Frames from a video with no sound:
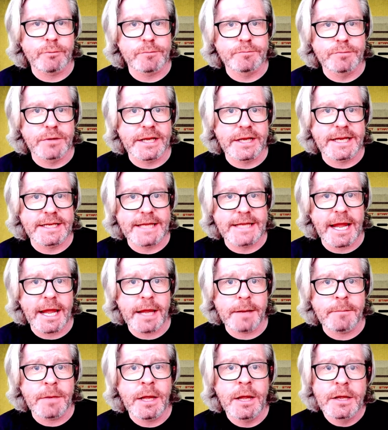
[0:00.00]
We play a
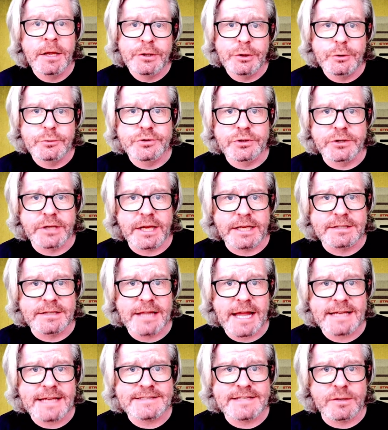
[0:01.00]
game, usually a
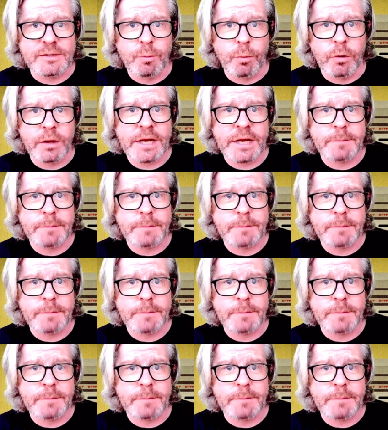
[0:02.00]
classic one.